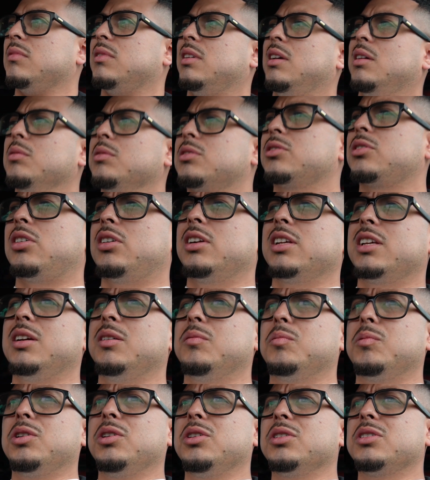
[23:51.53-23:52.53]
It was starting to
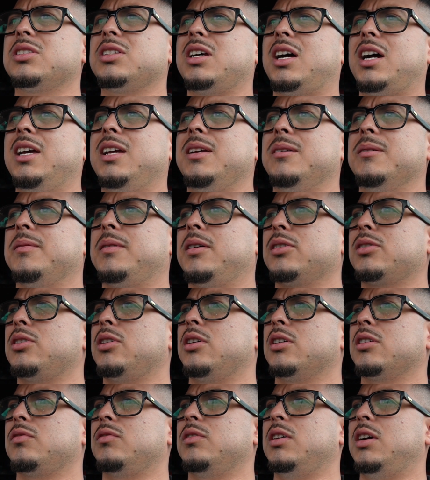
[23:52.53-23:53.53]
get real tight. I
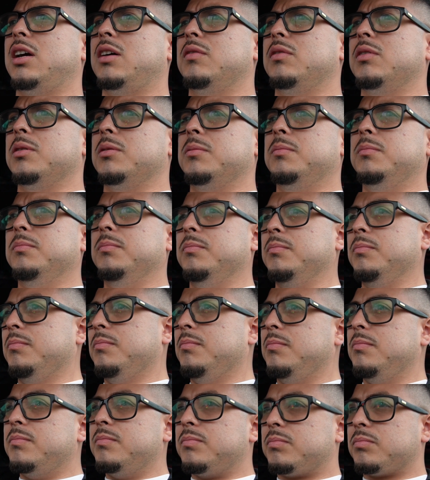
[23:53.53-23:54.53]
thought I was going to have a,
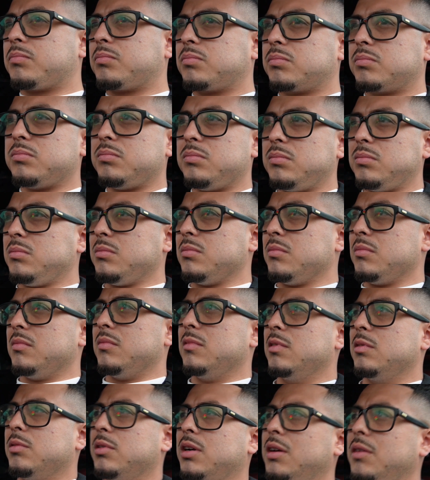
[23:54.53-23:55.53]

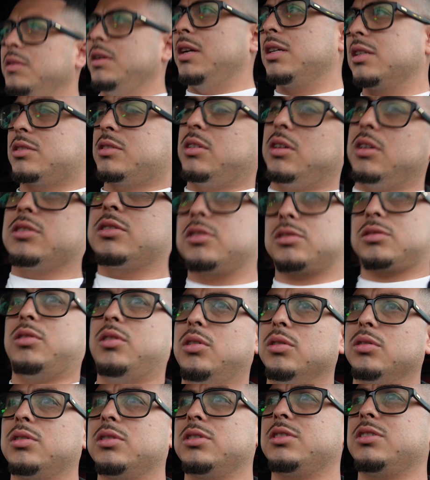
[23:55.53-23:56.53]
whatever that's called,
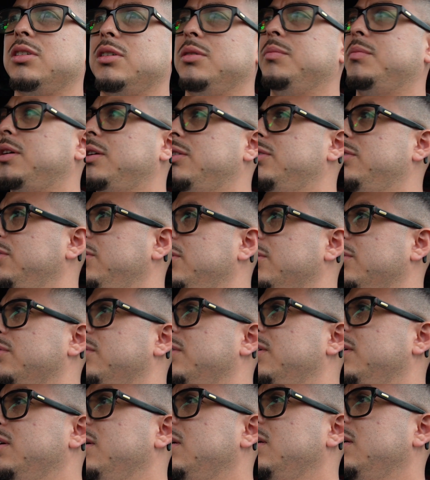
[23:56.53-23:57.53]
stroke or something. I don't know.
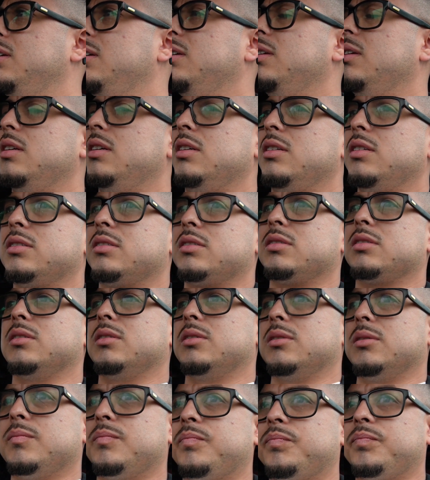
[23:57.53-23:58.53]

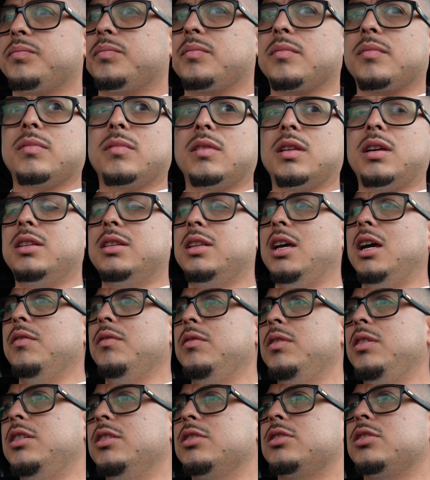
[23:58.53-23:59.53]
So, I
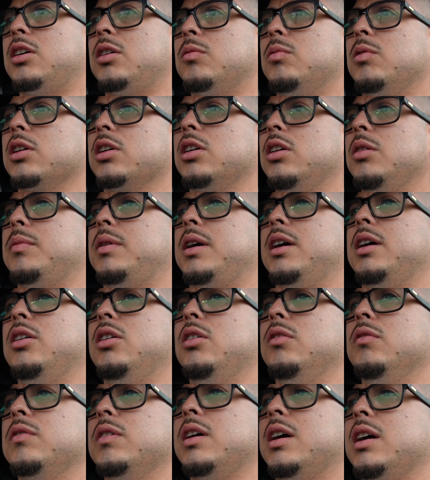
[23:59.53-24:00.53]
definitely need to start working on my
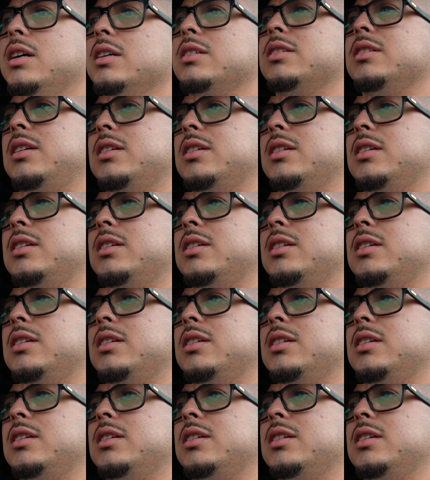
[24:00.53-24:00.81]
health, guys.